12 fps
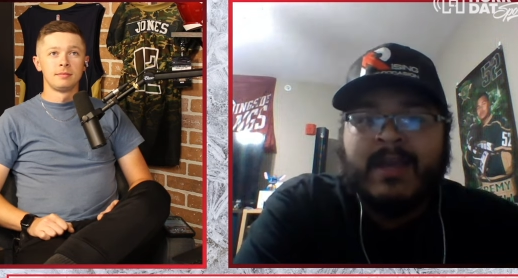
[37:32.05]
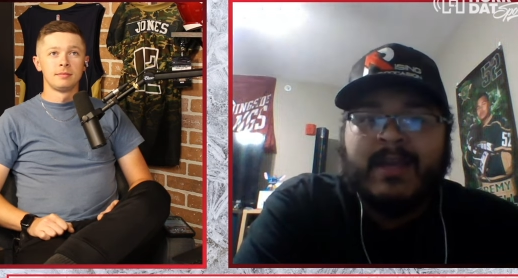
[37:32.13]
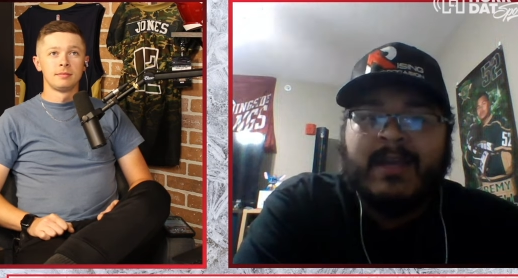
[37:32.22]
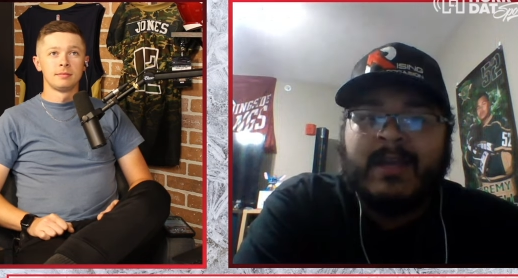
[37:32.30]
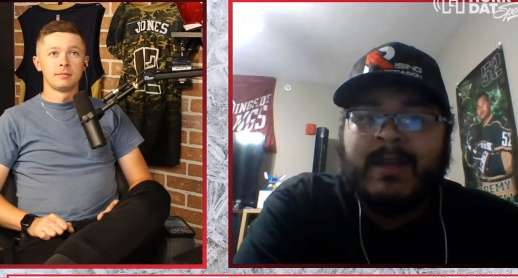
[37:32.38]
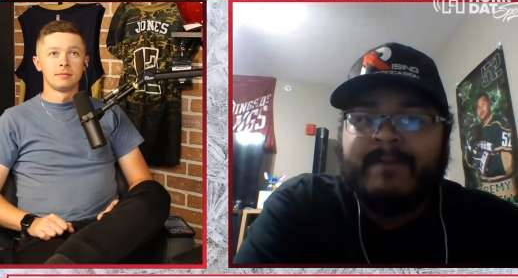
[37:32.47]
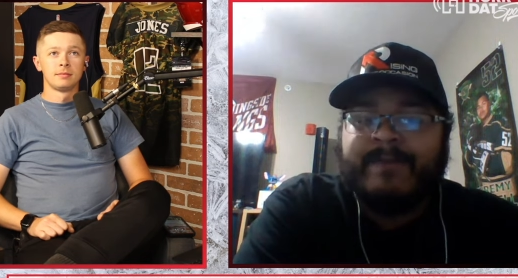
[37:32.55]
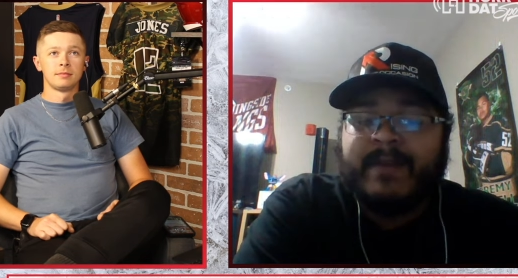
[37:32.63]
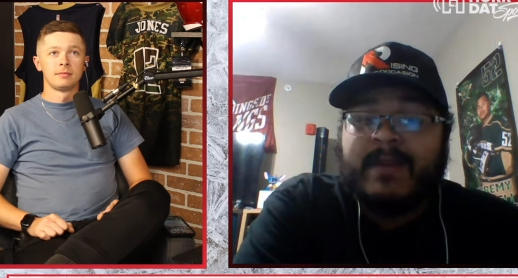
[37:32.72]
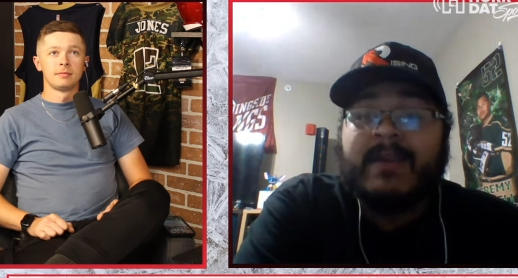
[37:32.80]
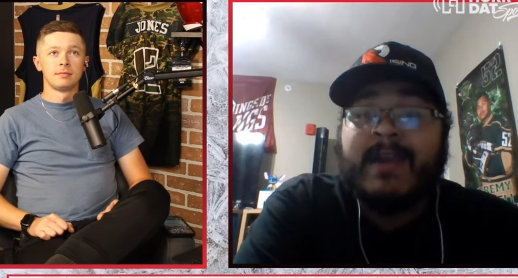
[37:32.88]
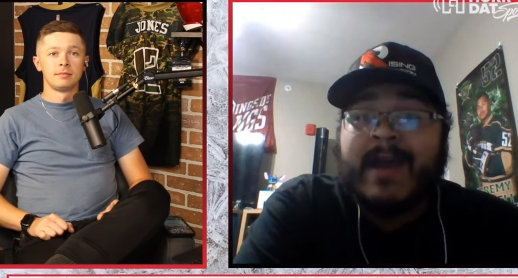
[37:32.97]
Speaker 1: he
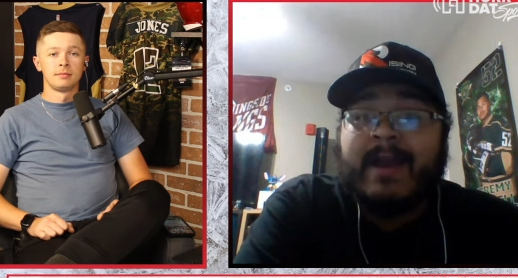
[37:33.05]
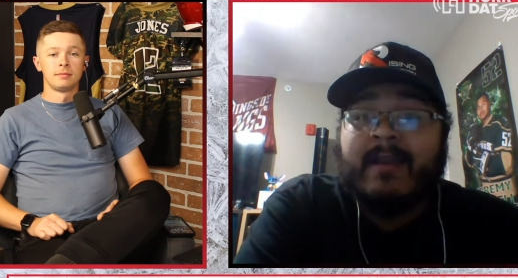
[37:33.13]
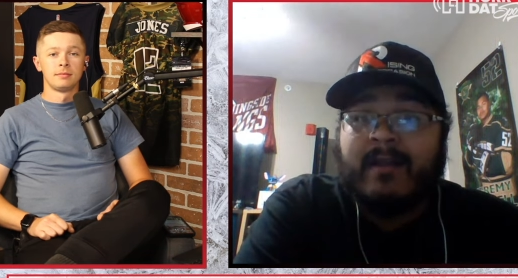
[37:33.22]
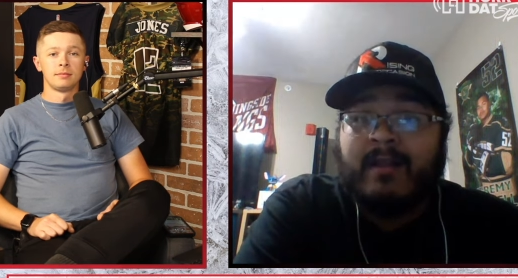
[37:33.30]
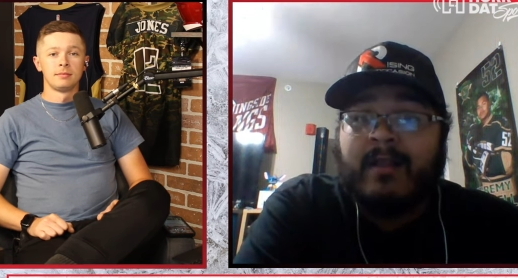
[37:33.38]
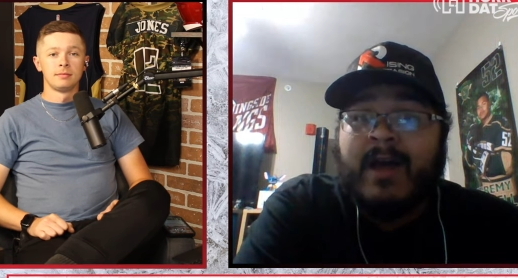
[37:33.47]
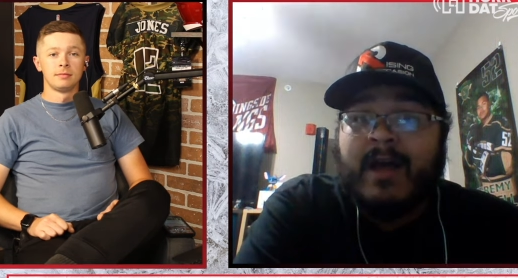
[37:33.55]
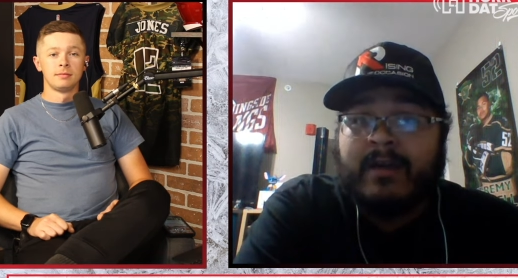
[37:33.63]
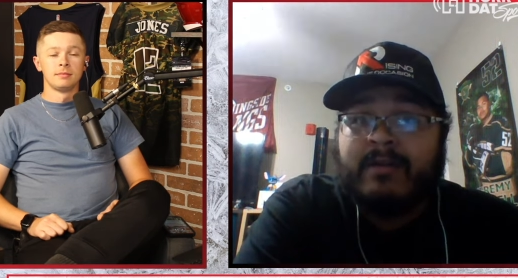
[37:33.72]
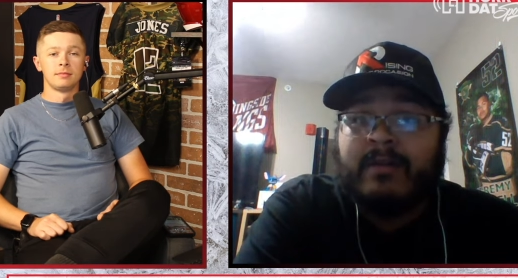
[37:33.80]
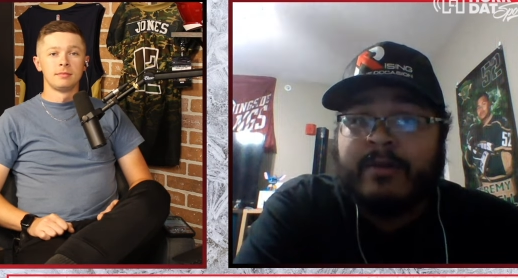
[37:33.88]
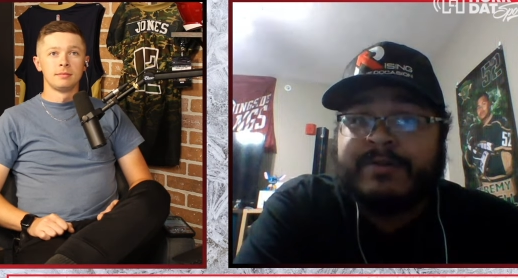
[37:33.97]
he had it a
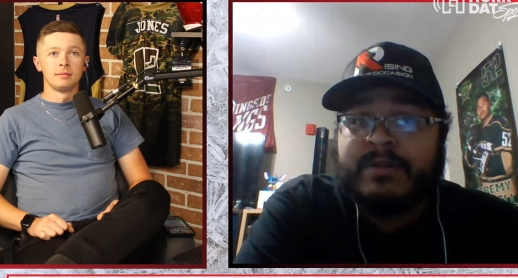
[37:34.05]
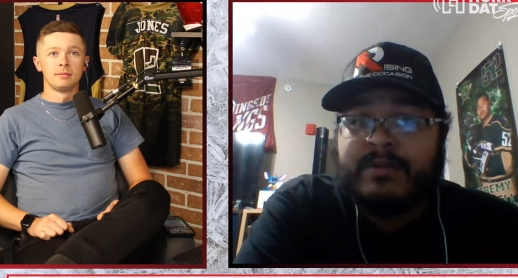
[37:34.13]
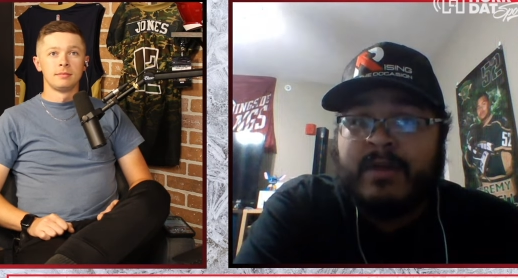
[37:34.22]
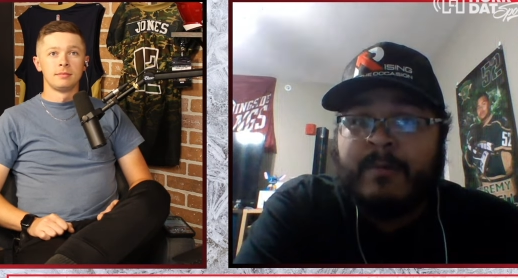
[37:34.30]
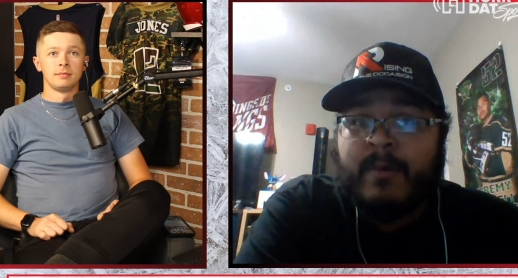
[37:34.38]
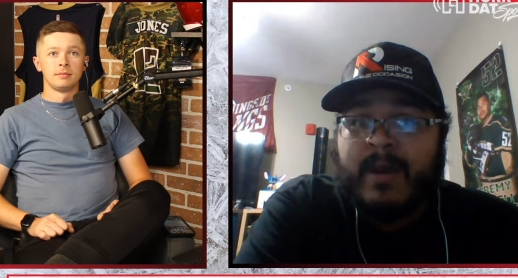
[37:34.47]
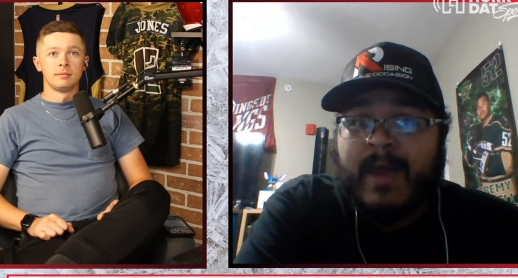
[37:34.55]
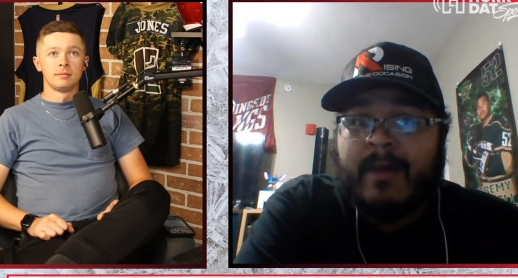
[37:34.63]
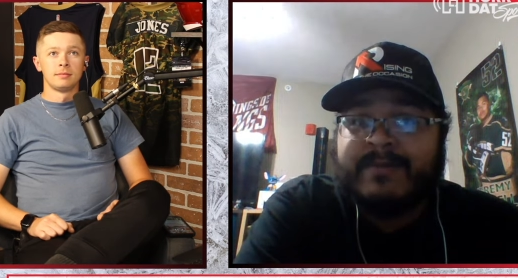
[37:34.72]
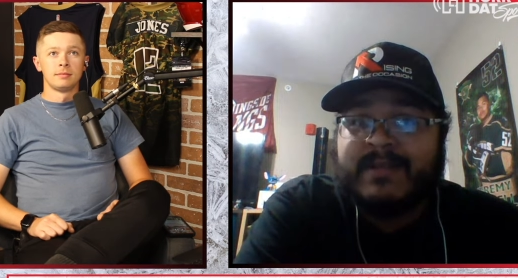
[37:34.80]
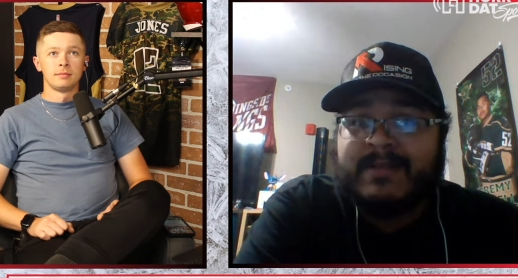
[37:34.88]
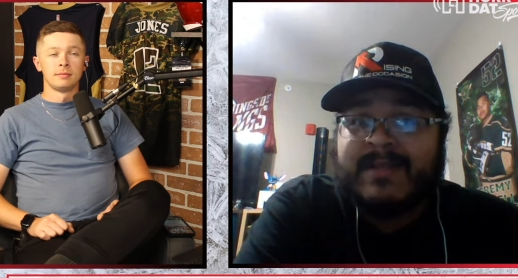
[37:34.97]
lot closer than what I
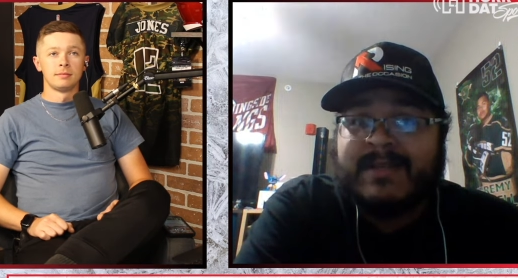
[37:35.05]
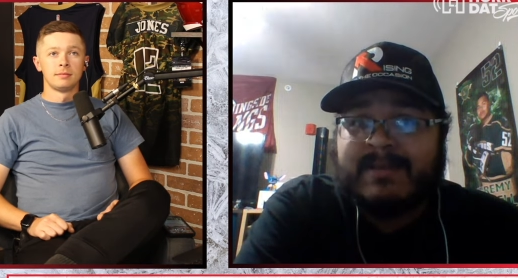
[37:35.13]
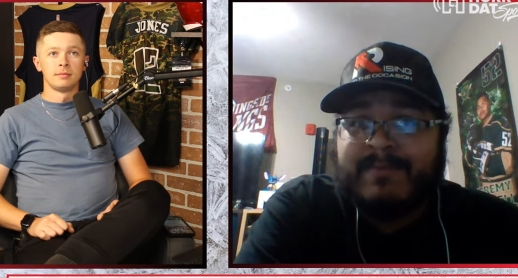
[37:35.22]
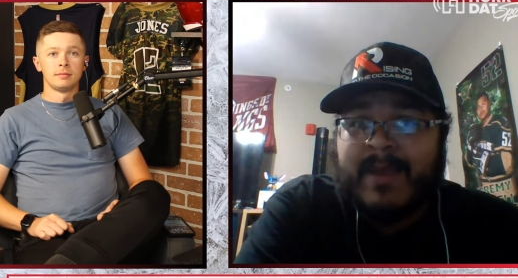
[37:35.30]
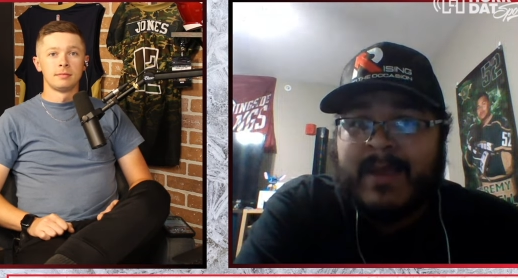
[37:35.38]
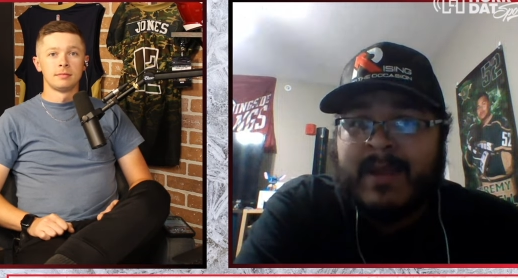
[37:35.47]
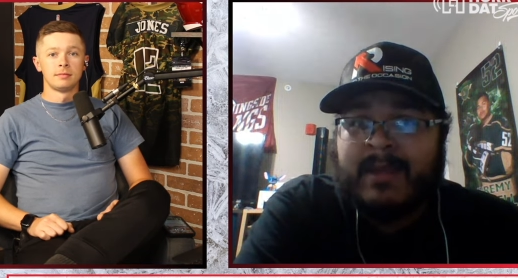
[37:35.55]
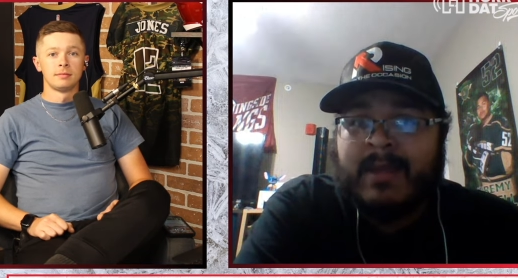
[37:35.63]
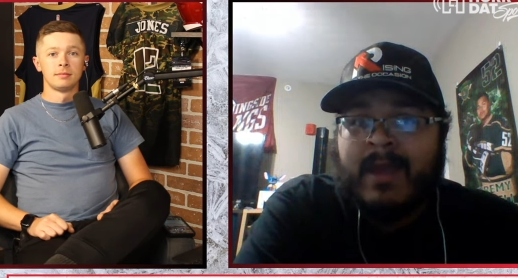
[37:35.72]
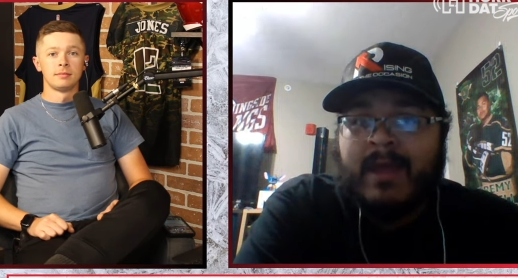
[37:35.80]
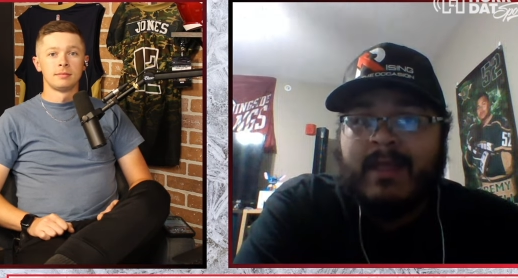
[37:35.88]
was anticipating.